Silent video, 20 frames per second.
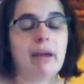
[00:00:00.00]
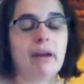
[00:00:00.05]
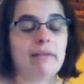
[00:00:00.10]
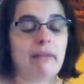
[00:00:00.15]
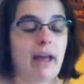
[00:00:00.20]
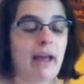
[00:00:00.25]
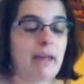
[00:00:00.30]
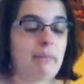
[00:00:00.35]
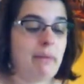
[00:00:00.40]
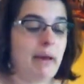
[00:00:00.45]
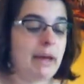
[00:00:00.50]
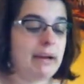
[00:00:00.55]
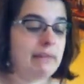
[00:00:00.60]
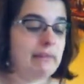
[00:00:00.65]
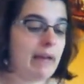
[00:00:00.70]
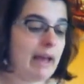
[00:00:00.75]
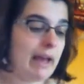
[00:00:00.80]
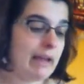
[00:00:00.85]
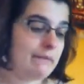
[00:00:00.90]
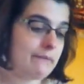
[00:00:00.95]
on the iPad and
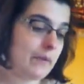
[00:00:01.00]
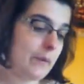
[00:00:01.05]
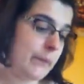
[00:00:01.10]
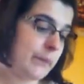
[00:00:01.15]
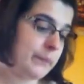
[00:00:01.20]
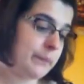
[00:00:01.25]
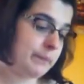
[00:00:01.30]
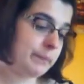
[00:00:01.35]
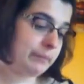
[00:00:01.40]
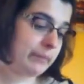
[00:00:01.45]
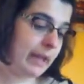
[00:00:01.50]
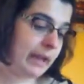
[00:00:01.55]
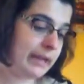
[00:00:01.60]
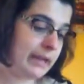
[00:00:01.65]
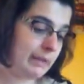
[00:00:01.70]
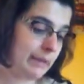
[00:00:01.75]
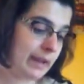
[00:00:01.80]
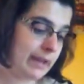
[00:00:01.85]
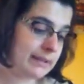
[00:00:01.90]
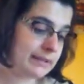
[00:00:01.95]
the iPhone.
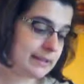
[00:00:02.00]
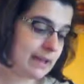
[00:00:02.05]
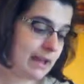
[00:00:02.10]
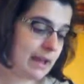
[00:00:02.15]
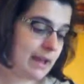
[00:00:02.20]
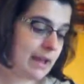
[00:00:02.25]
Anyways,